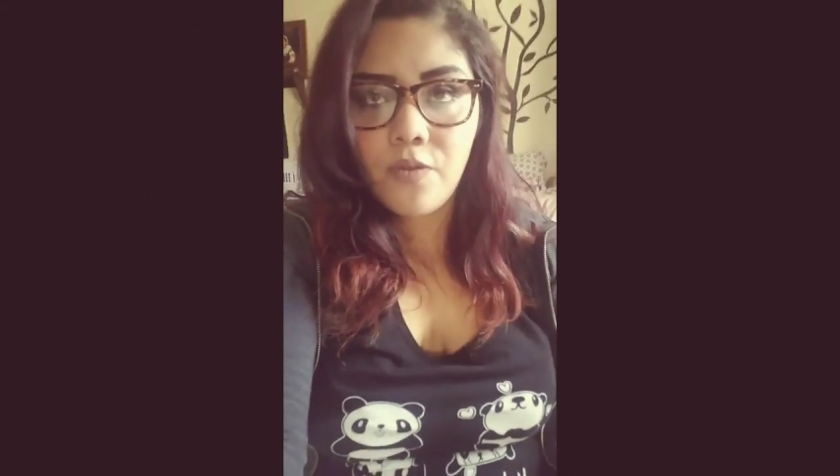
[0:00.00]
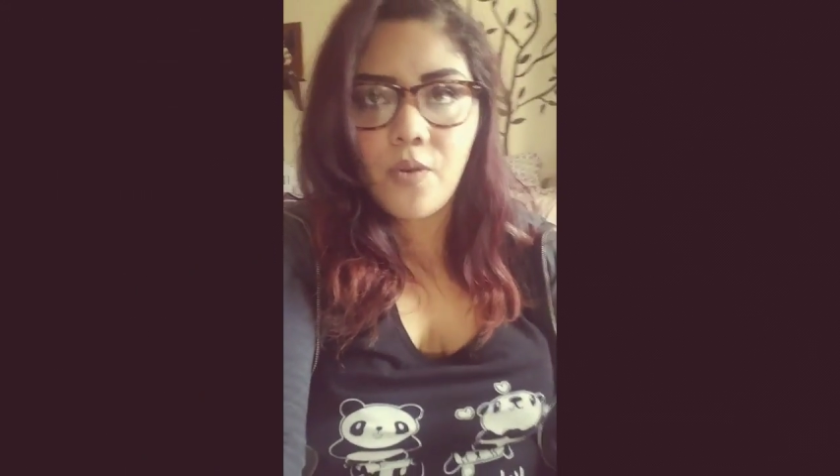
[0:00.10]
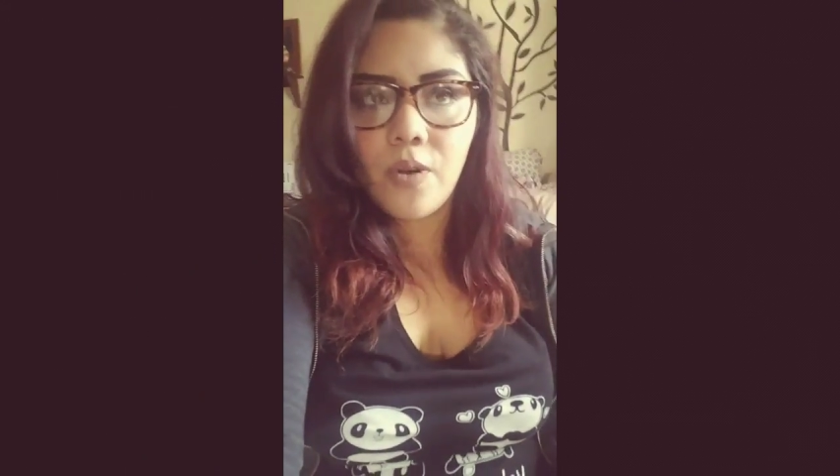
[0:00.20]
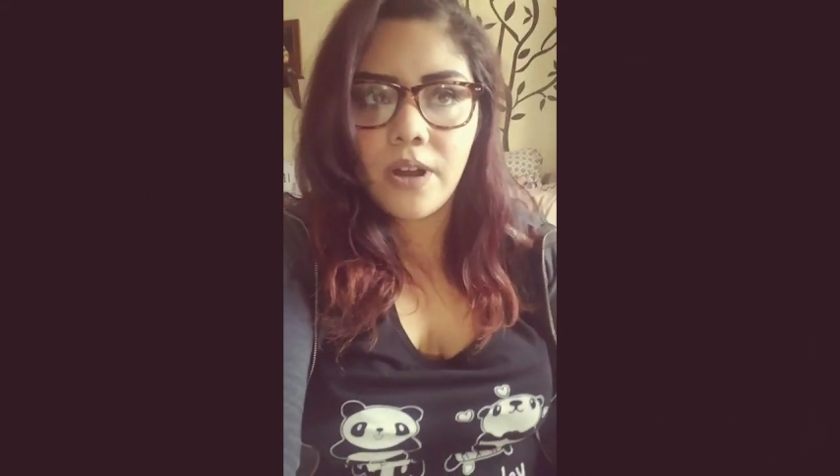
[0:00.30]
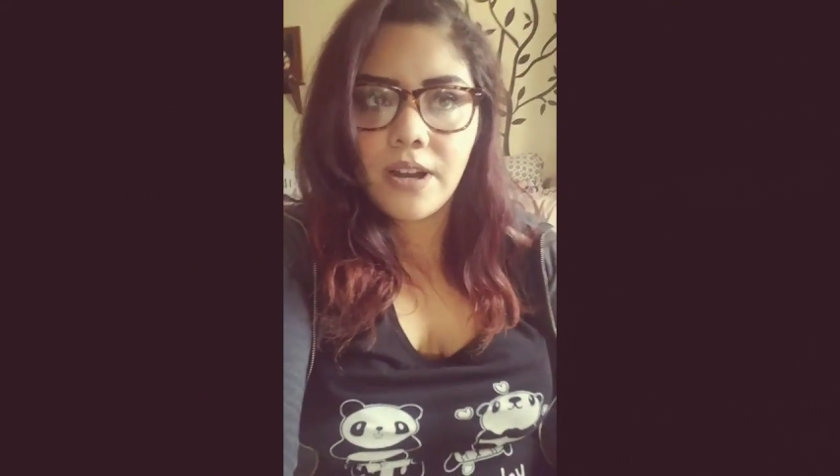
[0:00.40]

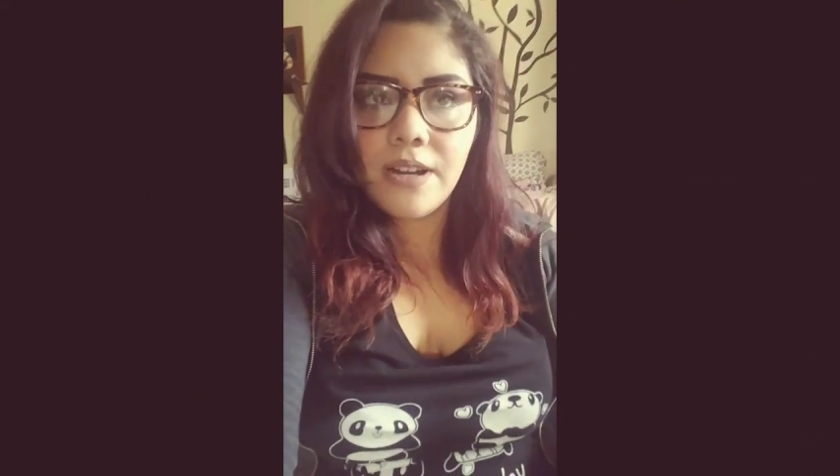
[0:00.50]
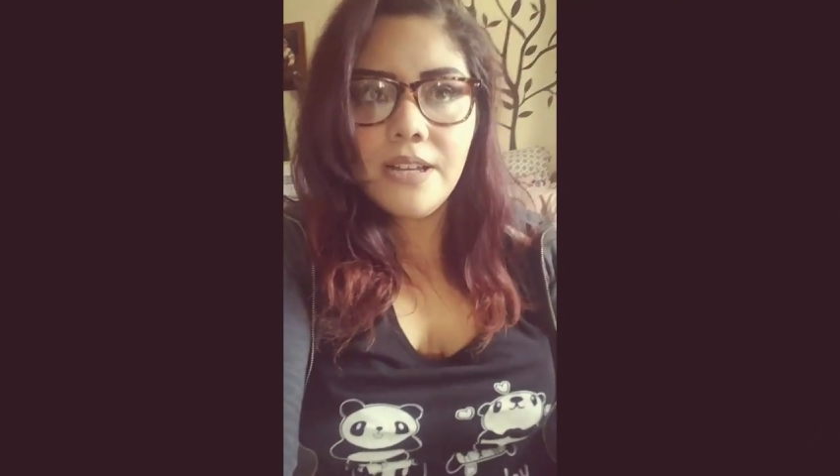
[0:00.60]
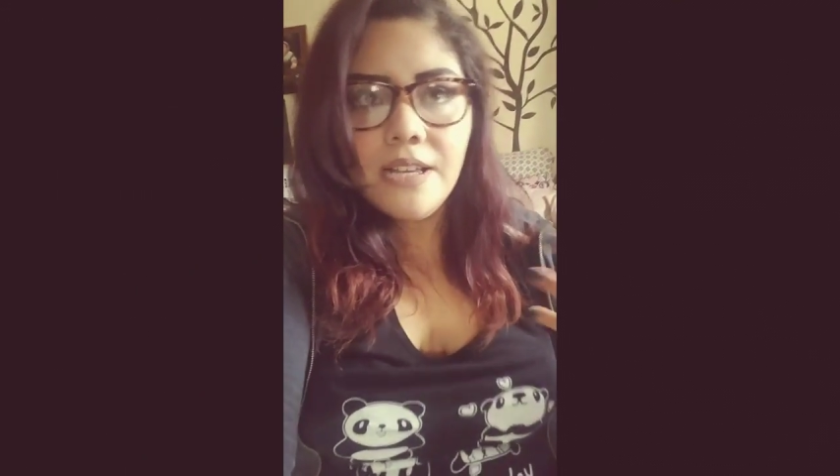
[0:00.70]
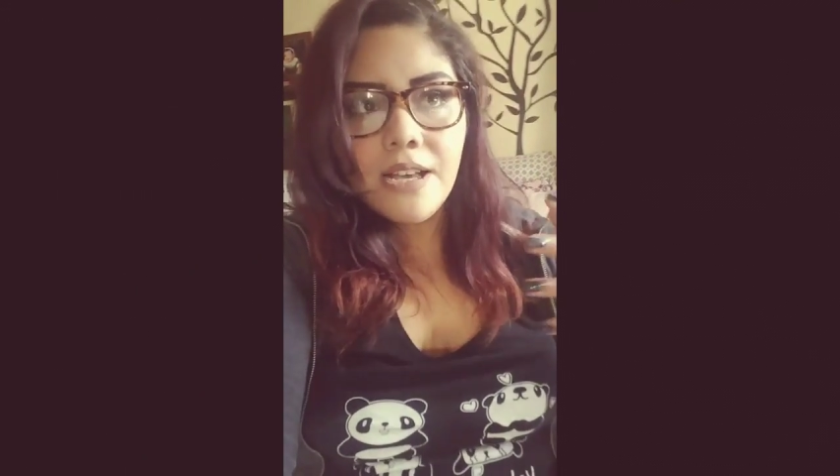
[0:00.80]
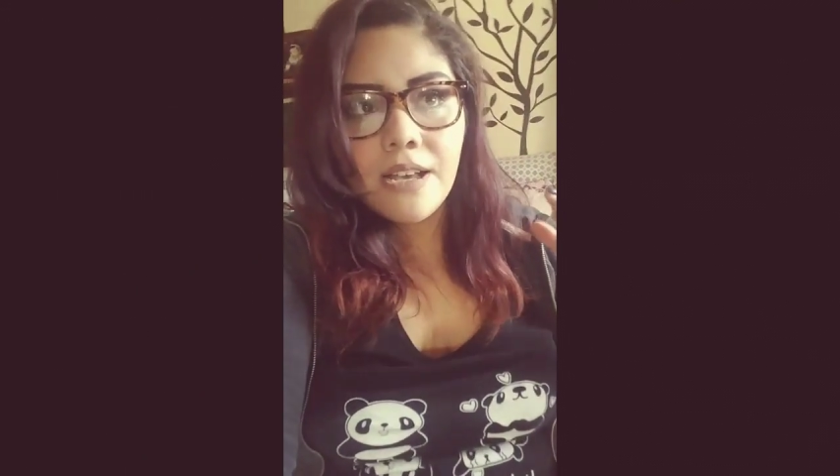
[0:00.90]
for
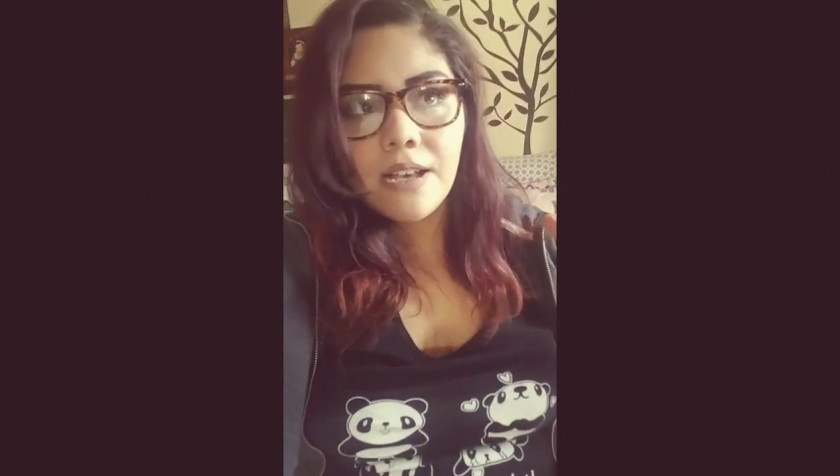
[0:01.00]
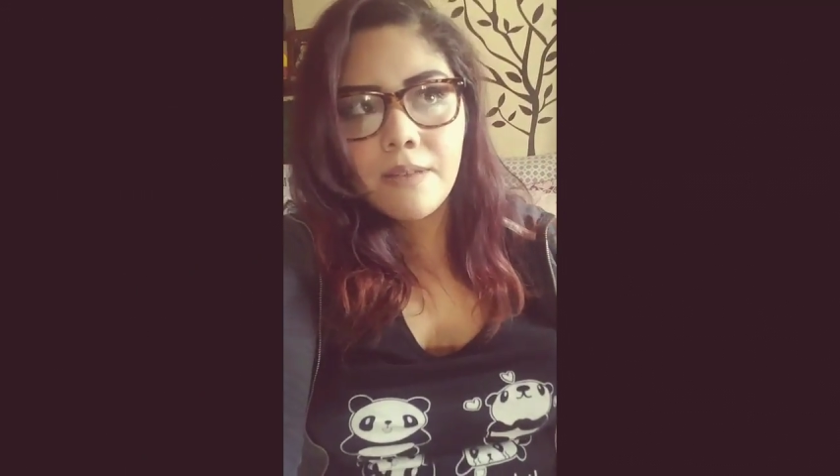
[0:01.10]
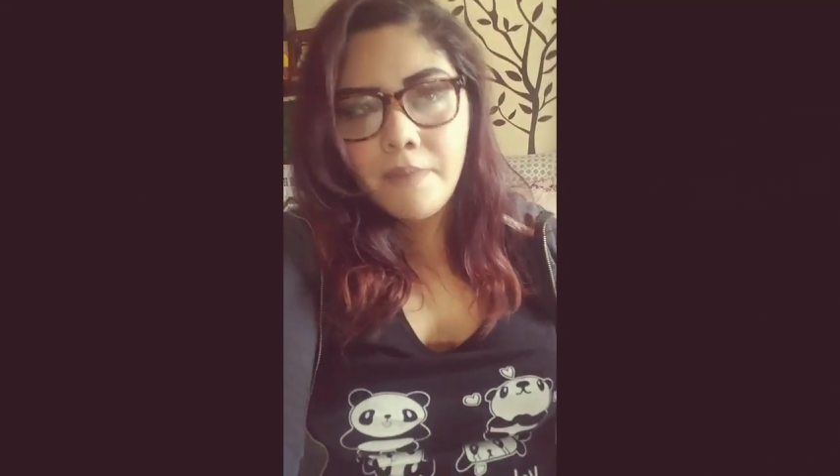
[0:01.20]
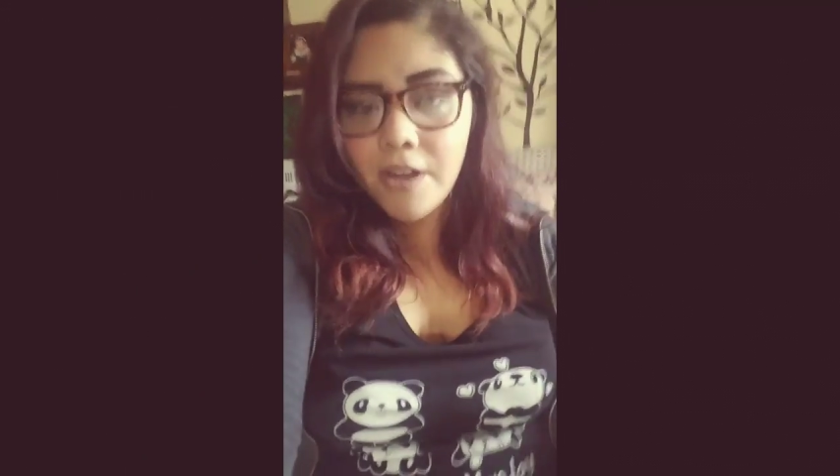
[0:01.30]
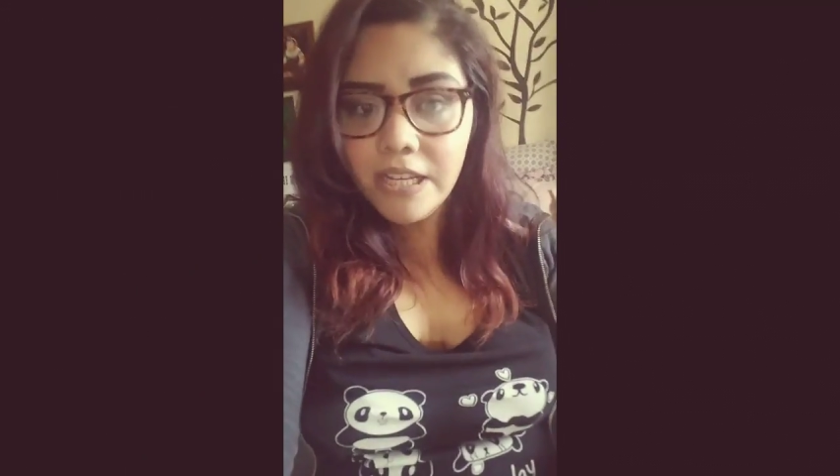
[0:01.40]

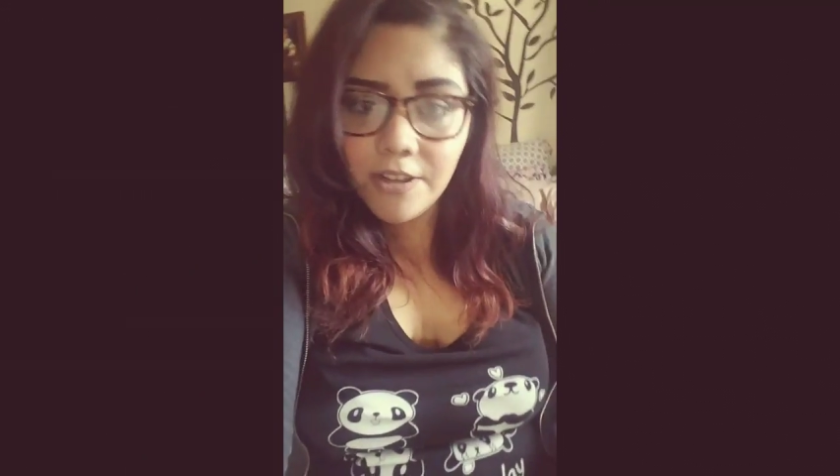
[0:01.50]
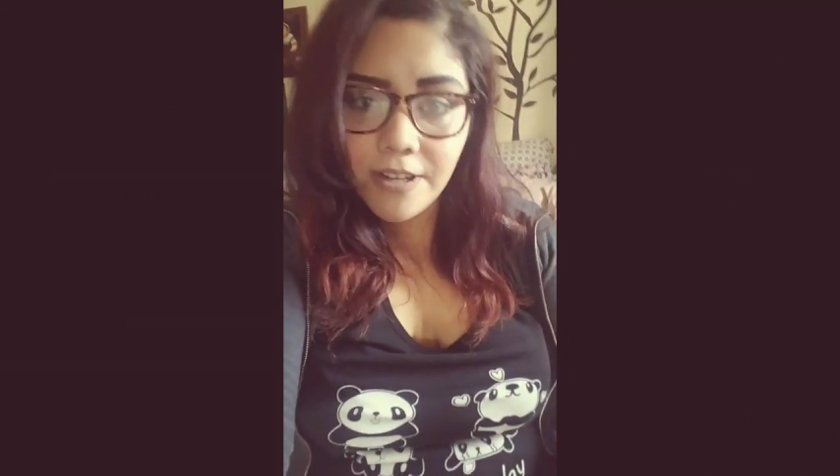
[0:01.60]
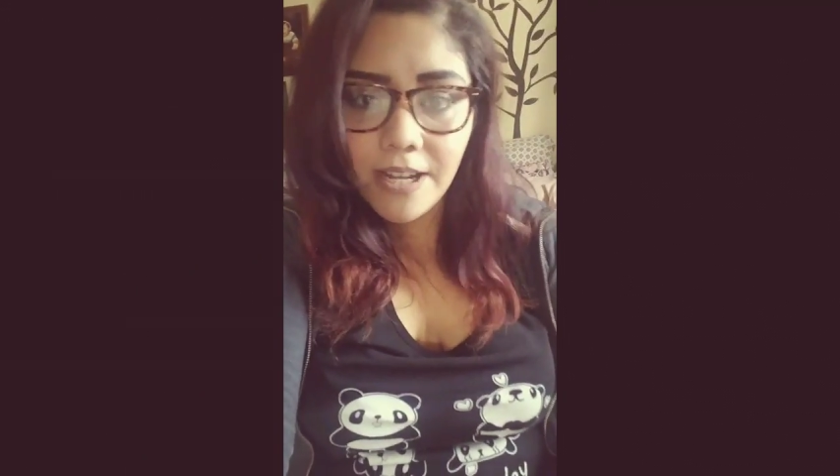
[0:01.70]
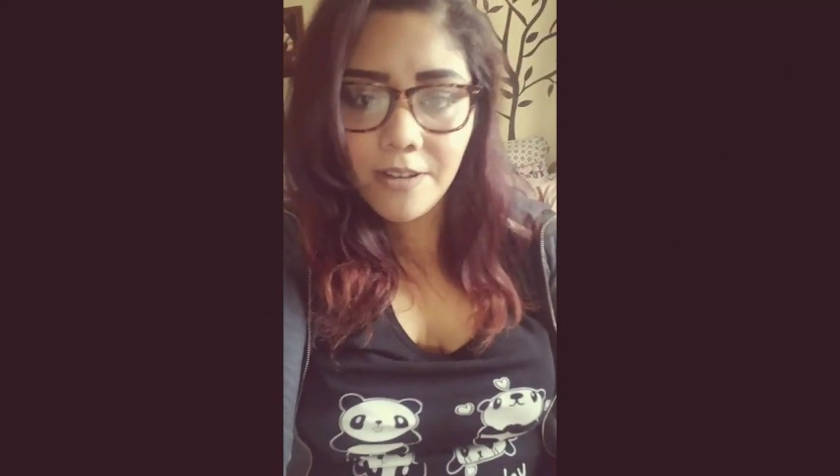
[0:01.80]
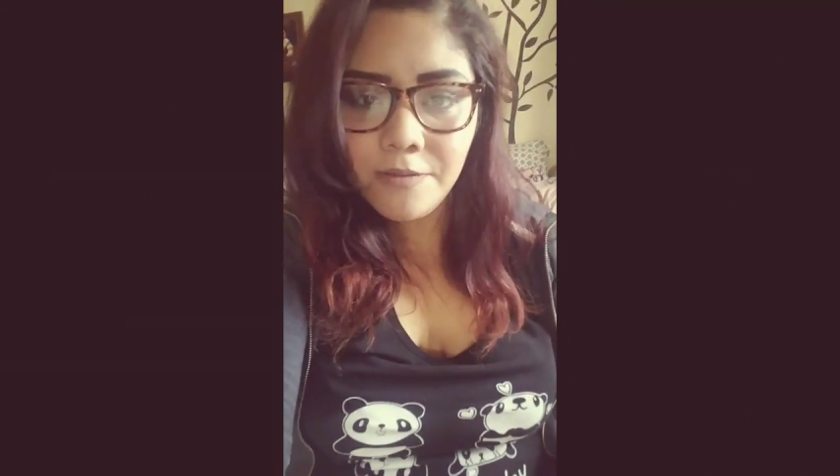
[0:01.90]
about a
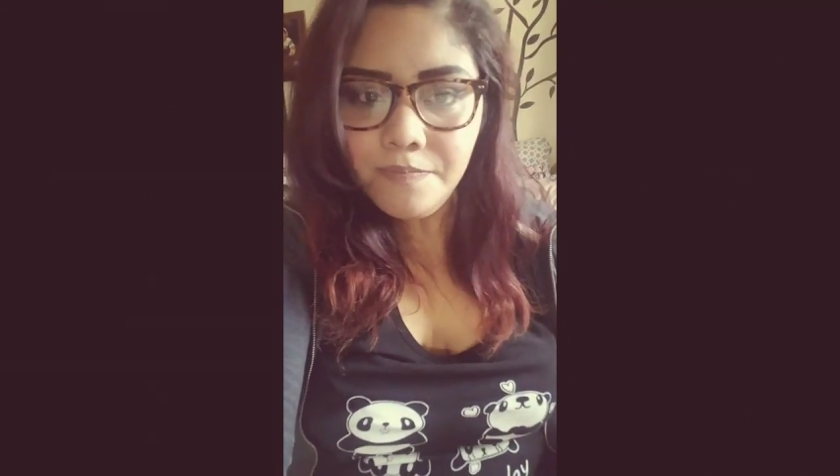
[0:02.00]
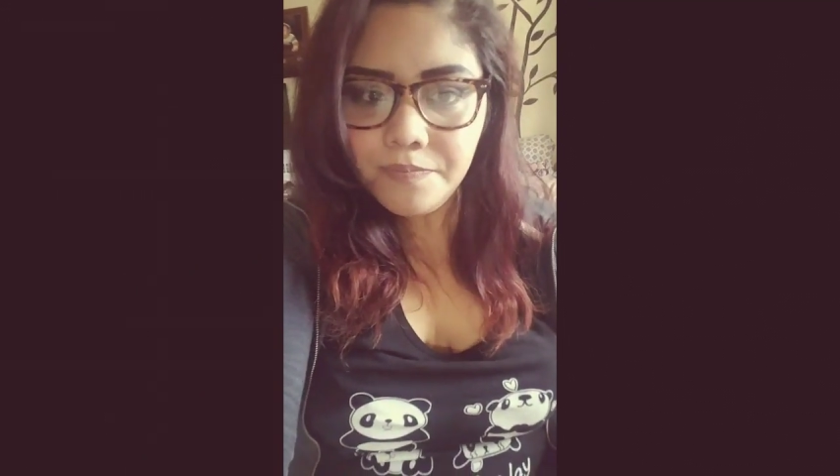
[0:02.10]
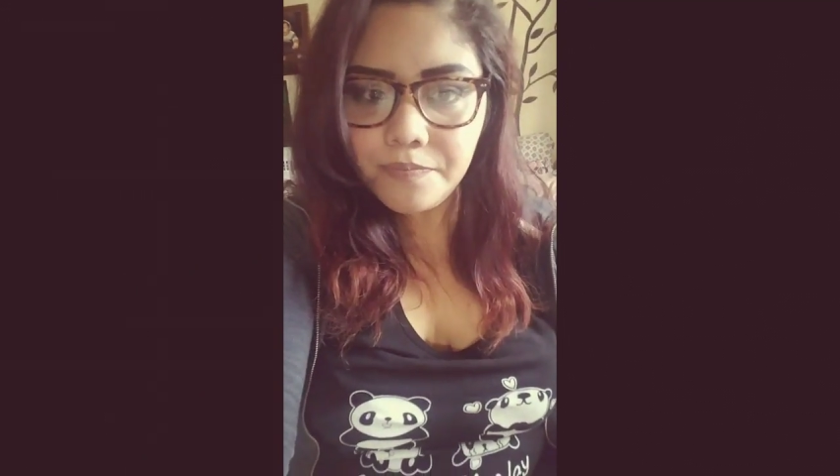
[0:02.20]
year now